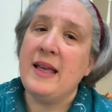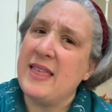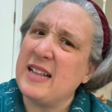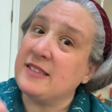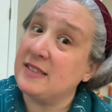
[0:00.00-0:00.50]

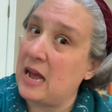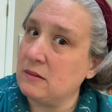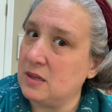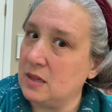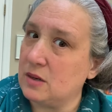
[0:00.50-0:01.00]
that
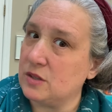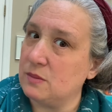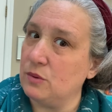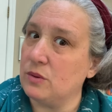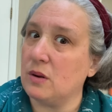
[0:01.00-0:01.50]
sounds a little
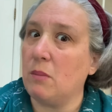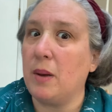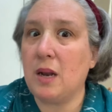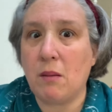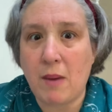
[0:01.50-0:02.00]
smoother,
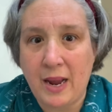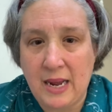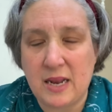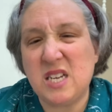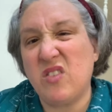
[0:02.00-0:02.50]
but on my
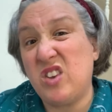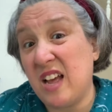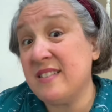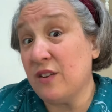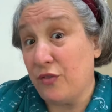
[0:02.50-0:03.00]
end, it
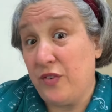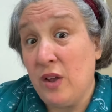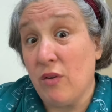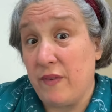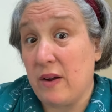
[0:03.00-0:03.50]
doesn't
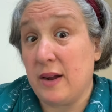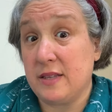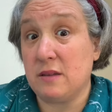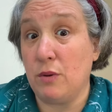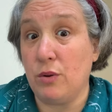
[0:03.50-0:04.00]
feel very
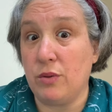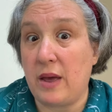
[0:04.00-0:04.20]
smooth.